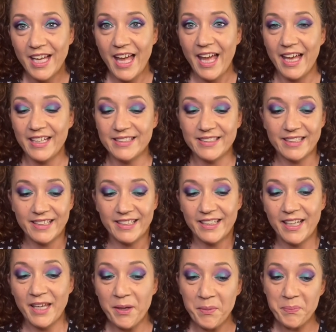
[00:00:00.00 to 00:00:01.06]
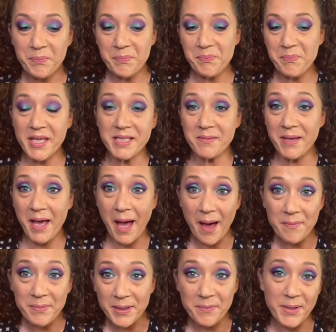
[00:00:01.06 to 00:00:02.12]
And uh, it makes me
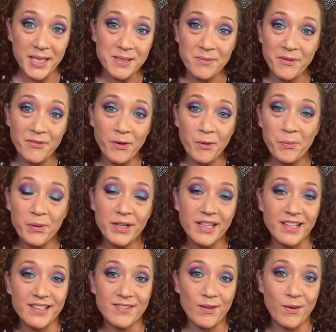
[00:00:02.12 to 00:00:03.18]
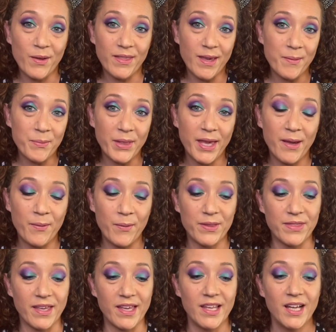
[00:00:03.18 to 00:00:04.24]
happy. It makes me feel pretty. So I like playing with
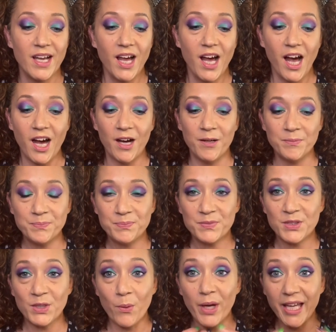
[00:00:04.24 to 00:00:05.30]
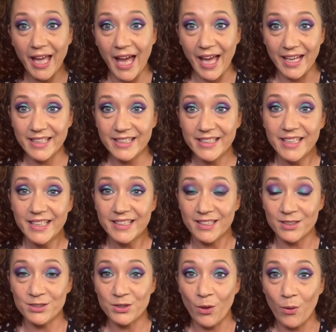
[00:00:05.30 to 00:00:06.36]
it. Um, so again,
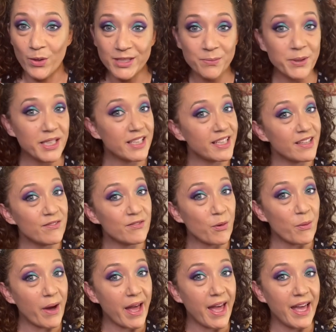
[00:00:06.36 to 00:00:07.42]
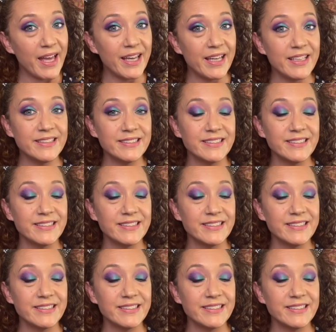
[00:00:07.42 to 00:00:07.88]
there's going to be a giveaway.